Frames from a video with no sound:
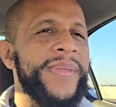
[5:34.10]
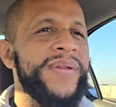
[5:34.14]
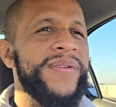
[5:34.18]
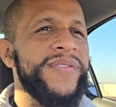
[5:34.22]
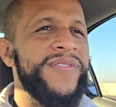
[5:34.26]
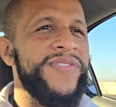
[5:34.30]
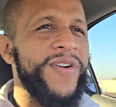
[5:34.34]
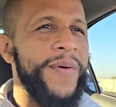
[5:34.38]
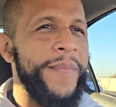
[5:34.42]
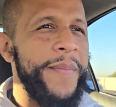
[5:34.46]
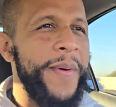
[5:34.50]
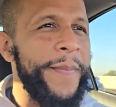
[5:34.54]

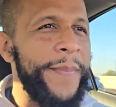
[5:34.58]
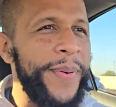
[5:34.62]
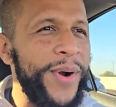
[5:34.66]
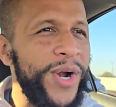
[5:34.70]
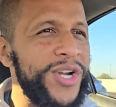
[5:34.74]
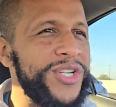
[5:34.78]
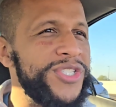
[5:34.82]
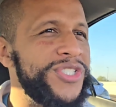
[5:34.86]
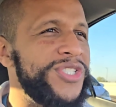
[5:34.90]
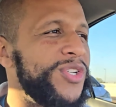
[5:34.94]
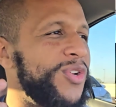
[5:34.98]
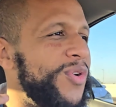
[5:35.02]
from a
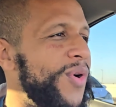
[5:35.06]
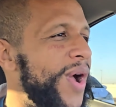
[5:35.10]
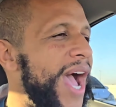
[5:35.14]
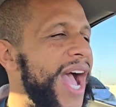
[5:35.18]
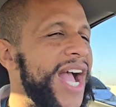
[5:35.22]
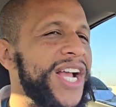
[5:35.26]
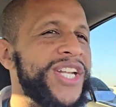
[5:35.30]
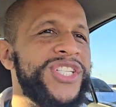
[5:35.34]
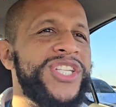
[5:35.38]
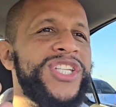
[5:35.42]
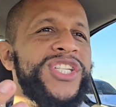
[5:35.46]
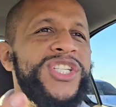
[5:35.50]
person who
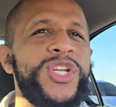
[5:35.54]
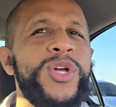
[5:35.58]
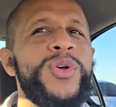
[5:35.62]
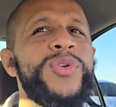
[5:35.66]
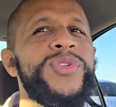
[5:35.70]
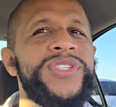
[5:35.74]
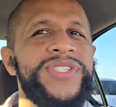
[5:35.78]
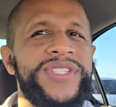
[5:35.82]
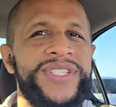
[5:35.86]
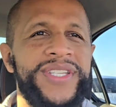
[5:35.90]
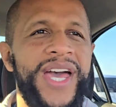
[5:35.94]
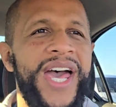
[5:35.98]
actually
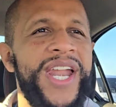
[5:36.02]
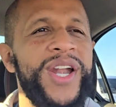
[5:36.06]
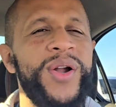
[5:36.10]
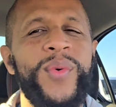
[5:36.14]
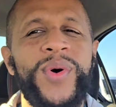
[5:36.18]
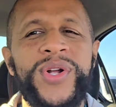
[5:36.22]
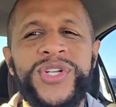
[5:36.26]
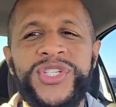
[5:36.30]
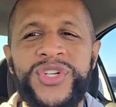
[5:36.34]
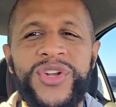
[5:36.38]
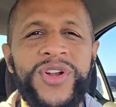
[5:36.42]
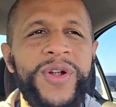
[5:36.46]
uses it. I don't
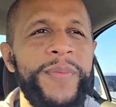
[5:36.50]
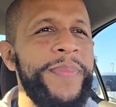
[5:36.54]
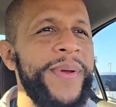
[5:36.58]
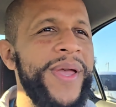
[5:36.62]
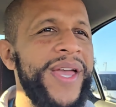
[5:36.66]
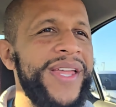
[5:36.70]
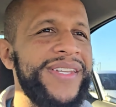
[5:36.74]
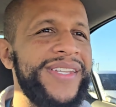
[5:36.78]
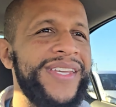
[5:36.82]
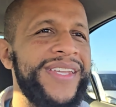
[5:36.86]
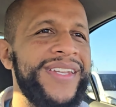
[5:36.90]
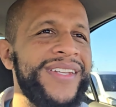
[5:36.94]
want your
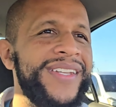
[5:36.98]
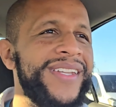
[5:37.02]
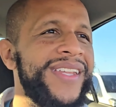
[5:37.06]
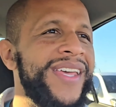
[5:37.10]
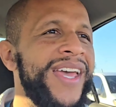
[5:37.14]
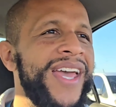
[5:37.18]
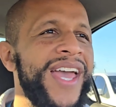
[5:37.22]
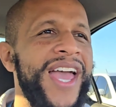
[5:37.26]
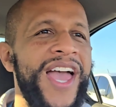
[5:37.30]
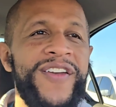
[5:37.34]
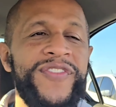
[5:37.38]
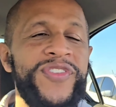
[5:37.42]

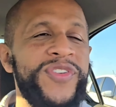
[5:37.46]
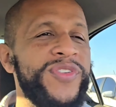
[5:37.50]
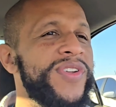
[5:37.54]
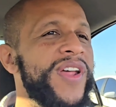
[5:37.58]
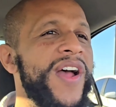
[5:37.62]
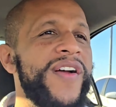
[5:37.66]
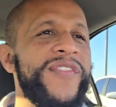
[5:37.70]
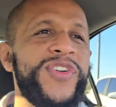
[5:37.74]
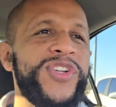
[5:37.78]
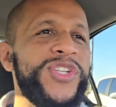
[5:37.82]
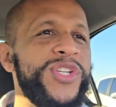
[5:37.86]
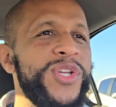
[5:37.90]
opinion if you
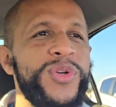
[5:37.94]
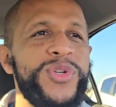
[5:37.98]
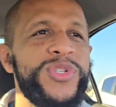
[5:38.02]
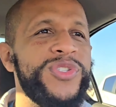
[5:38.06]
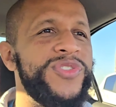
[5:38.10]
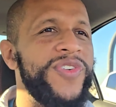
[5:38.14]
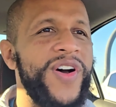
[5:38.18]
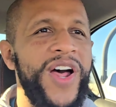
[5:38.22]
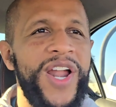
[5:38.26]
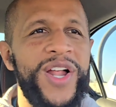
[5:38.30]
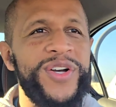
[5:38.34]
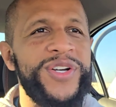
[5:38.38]
never
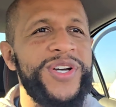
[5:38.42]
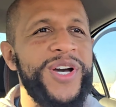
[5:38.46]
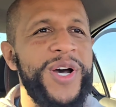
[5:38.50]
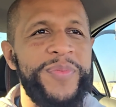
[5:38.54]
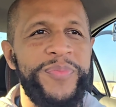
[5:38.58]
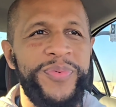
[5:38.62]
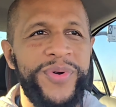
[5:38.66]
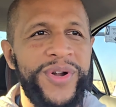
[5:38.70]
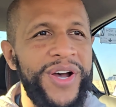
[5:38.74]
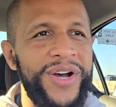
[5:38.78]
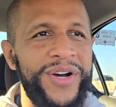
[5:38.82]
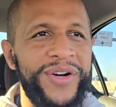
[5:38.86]
used Final Cut
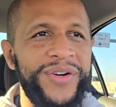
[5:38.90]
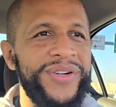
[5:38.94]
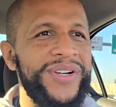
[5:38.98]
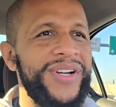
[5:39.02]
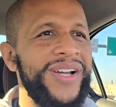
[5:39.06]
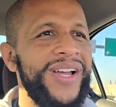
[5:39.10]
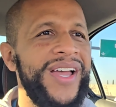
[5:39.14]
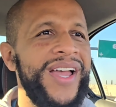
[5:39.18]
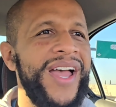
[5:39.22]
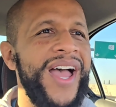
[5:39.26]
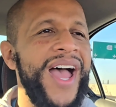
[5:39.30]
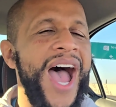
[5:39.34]
Pro.
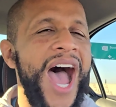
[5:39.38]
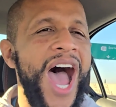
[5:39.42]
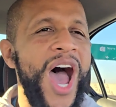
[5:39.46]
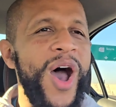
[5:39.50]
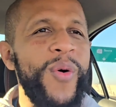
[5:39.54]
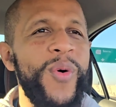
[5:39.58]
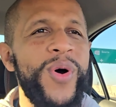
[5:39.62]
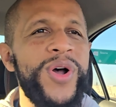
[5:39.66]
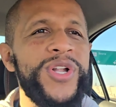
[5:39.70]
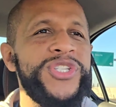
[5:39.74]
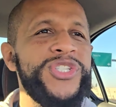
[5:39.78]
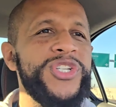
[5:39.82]
I
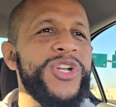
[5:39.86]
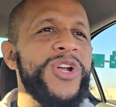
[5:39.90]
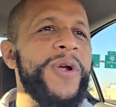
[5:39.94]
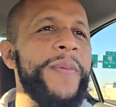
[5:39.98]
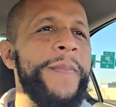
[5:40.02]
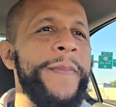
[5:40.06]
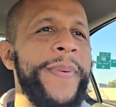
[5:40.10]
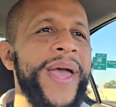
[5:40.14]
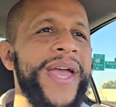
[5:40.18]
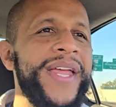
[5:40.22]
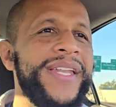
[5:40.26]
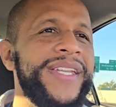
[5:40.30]
want your
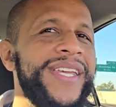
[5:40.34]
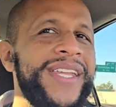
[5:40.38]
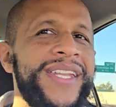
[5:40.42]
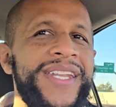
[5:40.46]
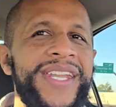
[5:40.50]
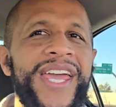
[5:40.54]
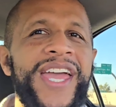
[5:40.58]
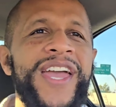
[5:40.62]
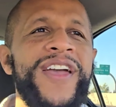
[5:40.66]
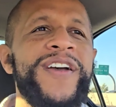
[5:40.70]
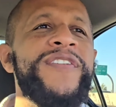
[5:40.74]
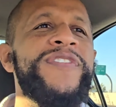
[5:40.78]

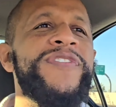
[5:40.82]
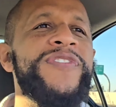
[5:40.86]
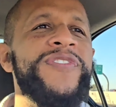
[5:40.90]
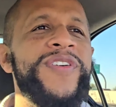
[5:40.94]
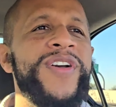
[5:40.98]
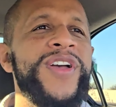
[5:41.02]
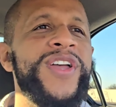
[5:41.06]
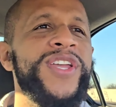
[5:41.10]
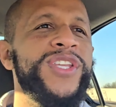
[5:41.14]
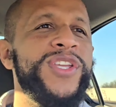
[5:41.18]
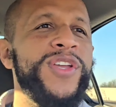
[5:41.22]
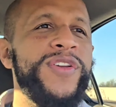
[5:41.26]
opinion if
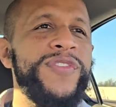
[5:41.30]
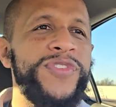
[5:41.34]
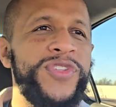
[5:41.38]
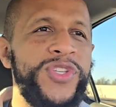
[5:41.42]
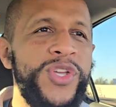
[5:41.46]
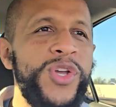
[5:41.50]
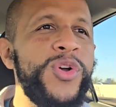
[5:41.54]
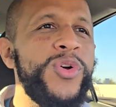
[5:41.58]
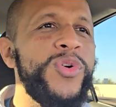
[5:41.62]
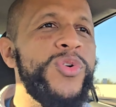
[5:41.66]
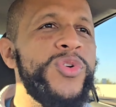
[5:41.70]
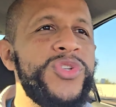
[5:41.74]
you've
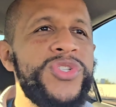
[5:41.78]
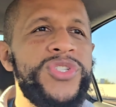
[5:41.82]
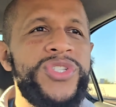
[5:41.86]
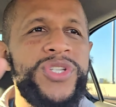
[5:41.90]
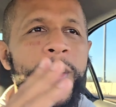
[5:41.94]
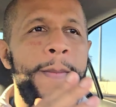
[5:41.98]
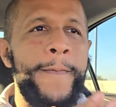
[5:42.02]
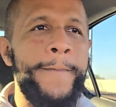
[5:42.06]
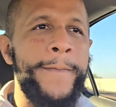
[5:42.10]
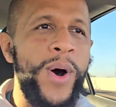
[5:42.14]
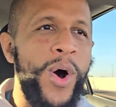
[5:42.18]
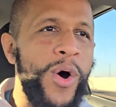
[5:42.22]
used
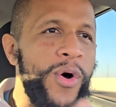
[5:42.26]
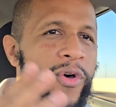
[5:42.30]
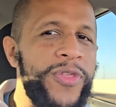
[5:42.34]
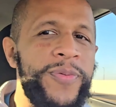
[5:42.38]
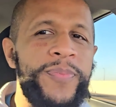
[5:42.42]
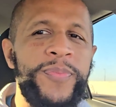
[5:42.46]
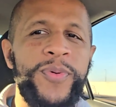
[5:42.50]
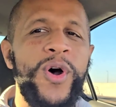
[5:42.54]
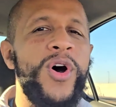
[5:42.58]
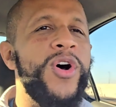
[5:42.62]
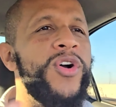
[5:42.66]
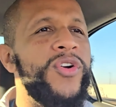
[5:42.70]

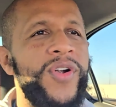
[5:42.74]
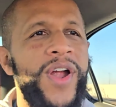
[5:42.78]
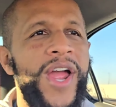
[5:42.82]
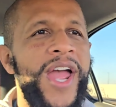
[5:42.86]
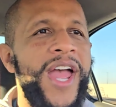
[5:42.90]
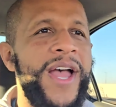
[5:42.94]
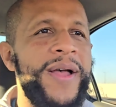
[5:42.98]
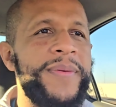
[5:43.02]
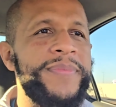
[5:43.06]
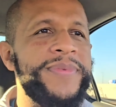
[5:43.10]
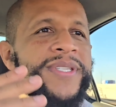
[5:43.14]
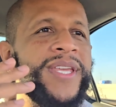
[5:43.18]
both
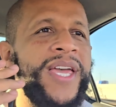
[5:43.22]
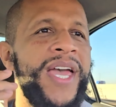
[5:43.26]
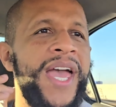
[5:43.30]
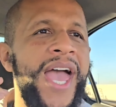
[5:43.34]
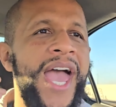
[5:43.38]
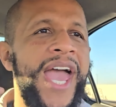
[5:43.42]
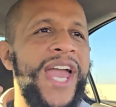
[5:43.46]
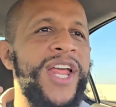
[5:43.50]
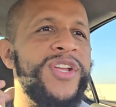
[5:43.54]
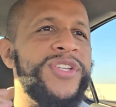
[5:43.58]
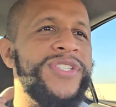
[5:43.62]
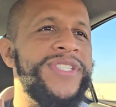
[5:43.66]
programs
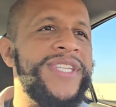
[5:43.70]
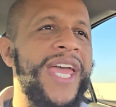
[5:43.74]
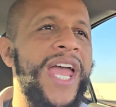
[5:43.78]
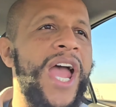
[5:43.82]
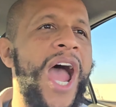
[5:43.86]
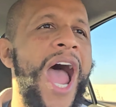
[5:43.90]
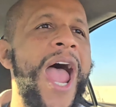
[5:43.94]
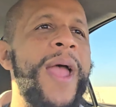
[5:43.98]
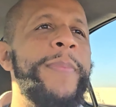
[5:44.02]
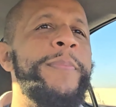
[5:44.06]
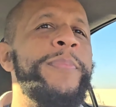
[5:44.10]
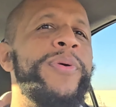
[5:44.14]
and you say,
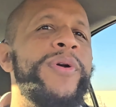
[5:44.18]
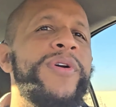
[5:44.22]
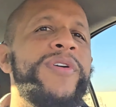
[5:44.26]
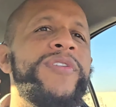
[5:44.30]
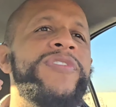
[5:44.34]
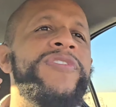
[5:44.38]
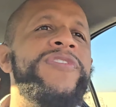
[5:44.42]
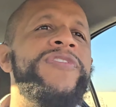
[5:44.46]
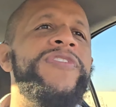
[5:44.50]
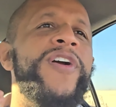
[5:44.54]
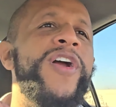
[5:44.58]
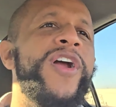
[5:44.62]
I
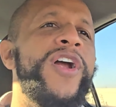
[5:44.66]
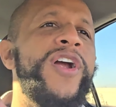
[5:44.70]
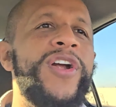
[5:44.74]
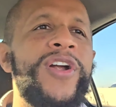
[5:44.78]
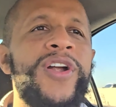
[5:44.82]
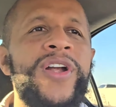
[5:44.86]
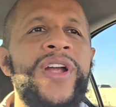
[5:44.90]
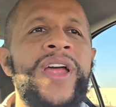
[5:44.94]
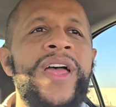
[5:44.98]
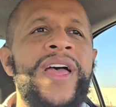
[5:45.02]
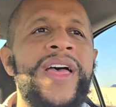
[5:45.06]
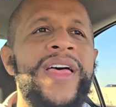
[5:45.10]

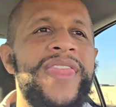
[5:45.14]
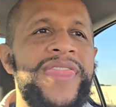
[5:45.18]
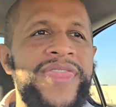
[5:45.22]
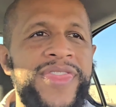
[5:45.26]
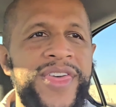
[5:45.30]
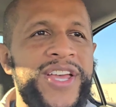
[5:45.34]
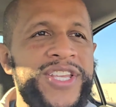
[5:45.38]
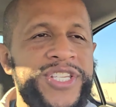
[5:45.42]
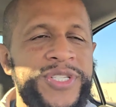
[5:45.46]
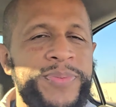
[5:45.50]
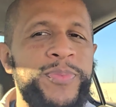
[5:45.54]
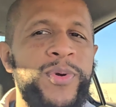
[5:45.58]
prefer
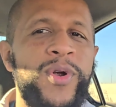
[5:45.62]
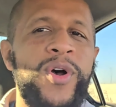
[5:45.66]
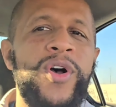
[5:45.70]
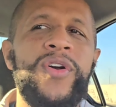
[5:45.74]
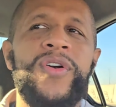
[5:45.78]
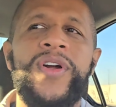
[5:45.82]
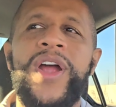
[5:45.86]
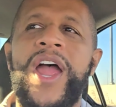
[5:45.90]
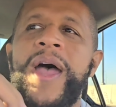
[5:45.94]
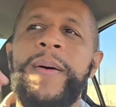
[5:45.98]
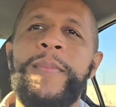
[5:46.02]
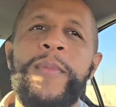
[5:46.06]
this
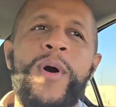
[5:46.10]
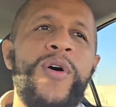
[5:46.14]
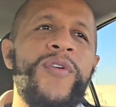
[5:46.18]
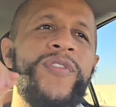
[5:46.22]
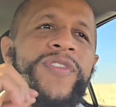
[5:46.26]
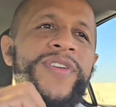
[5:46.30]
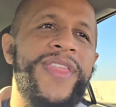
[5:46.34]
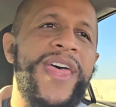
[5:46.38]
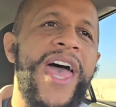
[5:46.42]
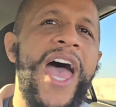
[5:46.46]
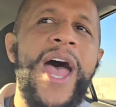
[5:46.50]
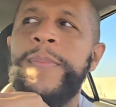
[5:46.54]
program
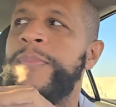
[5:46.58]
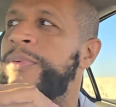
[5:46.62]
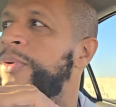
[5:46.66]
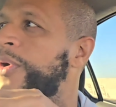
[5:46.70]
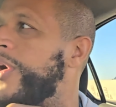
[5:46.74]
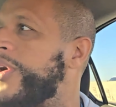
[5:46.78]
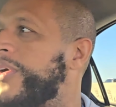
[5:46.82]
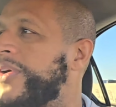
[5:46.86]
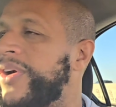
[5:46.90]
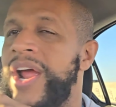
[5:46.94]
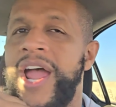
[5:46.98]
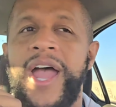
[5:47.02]
over that
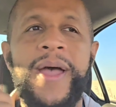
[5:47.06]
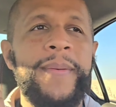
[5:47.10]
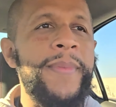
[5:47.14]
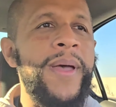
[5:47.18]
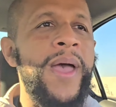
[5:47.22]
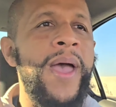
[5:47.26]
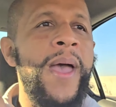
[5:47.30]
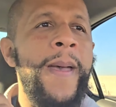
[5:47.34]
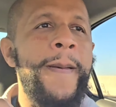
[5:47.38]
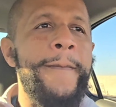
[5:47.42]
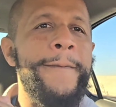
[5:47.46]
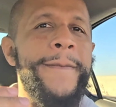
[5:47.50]

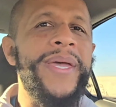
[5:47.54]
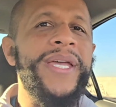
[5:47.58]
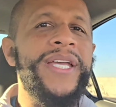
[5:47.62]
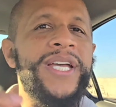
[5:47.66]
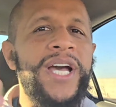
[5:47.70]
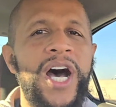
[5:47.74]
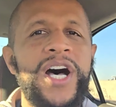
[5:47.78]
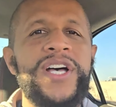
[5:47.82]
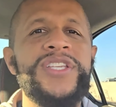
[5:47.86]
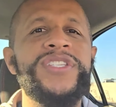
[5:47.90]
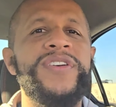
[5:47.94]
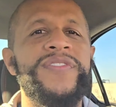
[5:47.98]
program
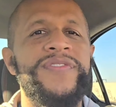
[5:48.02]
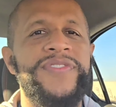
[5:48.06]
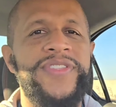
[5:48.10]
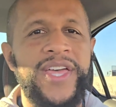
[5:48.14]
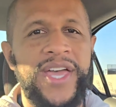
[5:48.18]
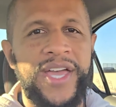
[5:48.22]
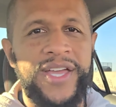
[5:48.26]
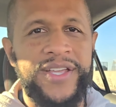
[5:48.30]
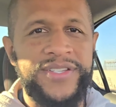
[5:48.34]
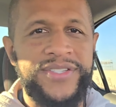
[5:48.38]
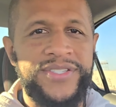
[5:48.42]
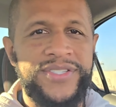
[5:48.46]
because of
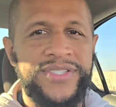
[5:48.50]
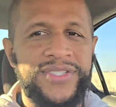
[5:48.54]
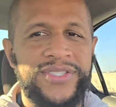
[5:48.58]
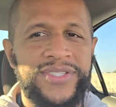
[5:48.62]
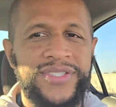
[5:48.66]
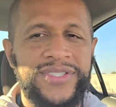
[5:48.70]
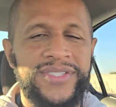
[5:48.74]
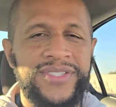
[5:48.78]
this.